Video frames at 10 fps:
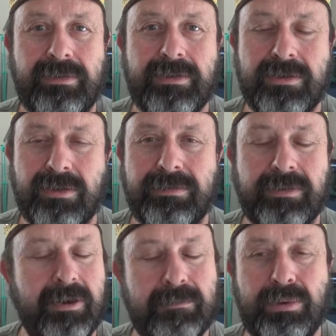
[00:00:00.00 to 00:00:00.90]
there's an
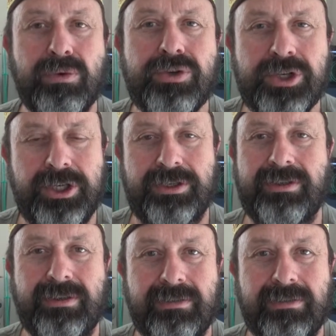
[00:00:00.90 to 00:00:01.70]
awful lot of bullshit,